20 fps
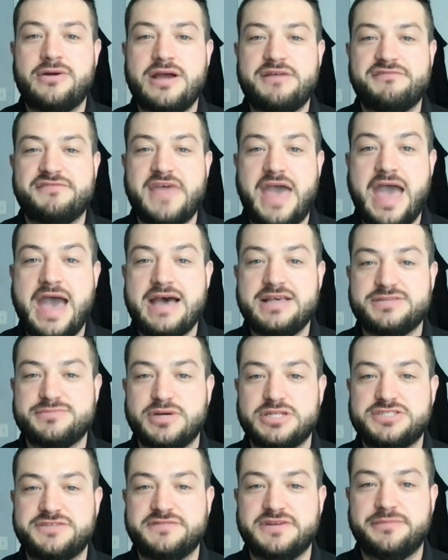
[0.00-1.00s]
don't have as
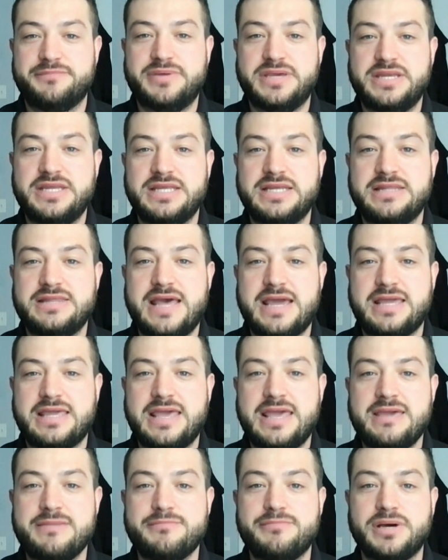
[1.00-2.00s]
much of an opinion in that
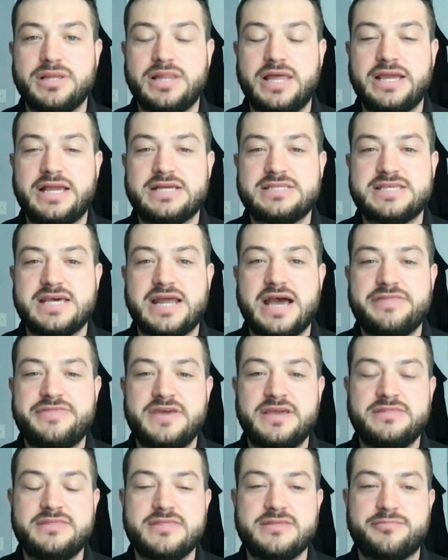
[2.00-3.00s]
game, but like I said, I
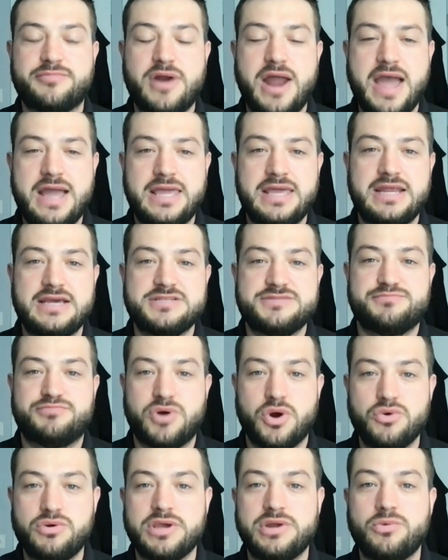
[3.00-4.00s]
think that the bracket has
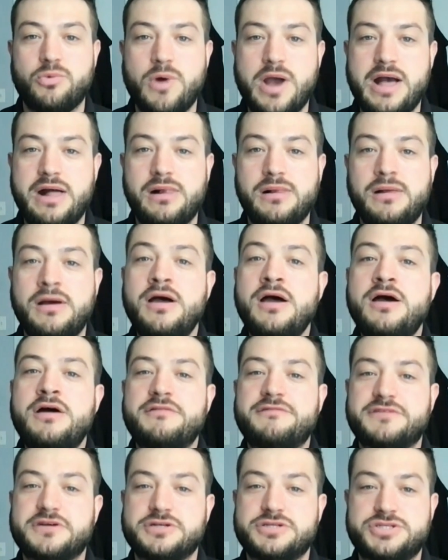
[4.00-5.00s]
broken well
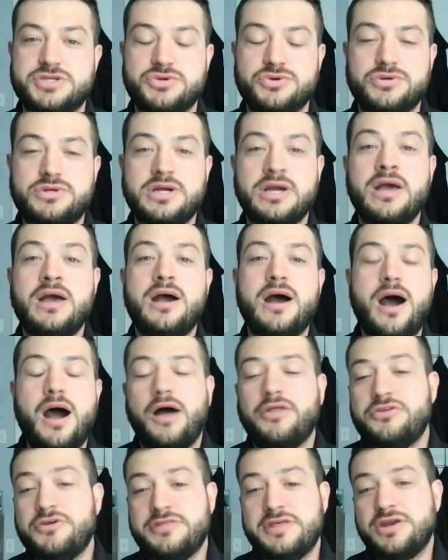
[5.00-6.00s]
for Duke,
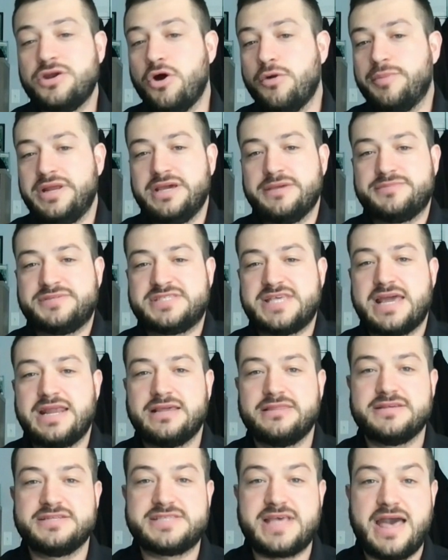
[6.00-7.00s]
other than nobody
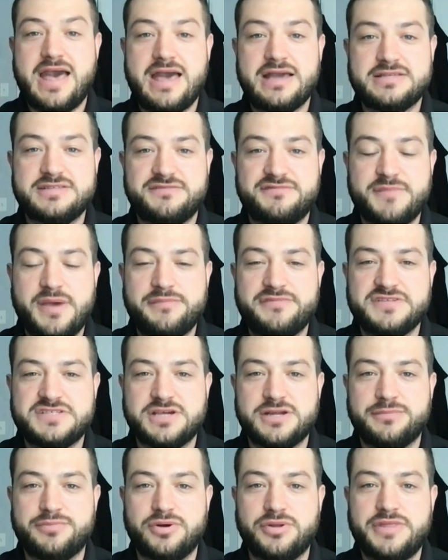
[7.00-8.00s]
upsetting the Zags. If
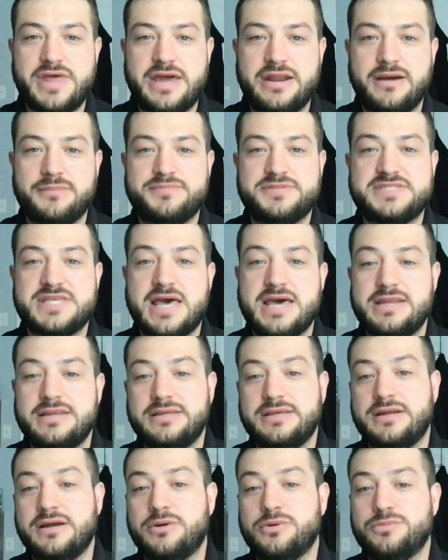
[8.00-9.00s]
Memphis could have pulled that upset,
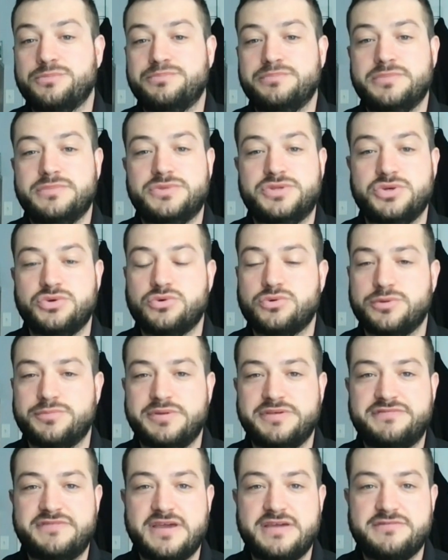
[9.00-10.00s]
you know, Duke would
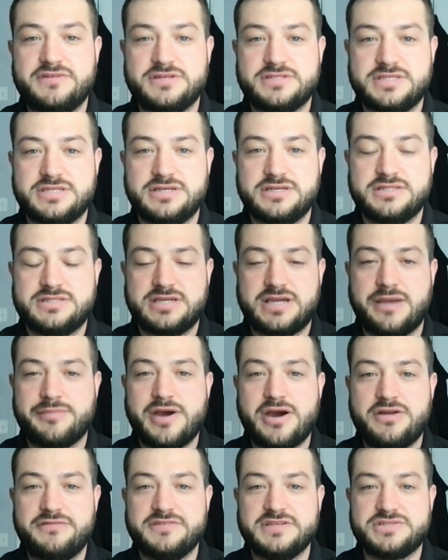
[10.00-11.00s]
be favored to
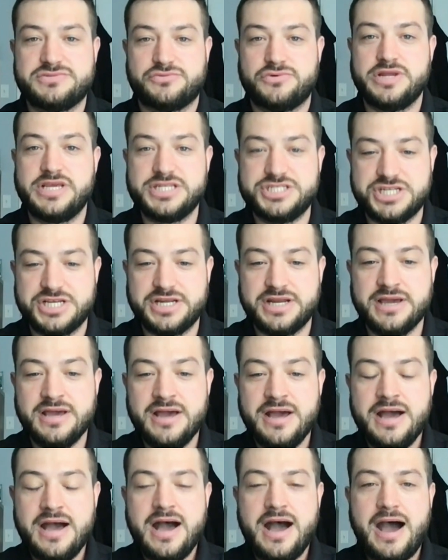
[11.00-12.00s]
come out of its region.
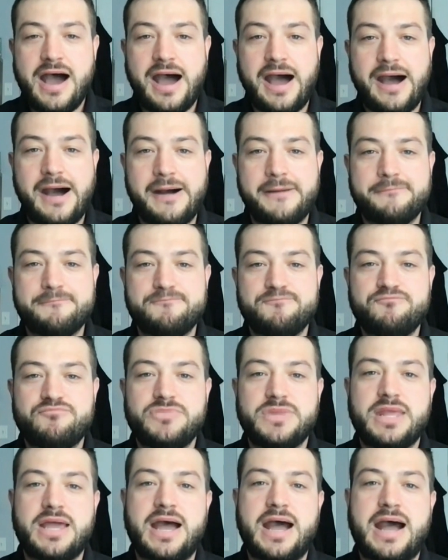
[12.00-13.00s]

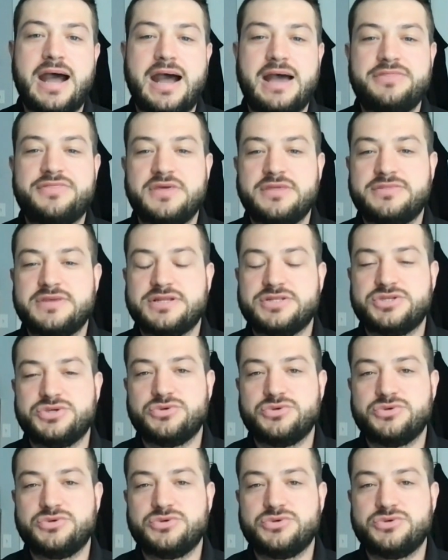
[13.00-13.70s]
I think that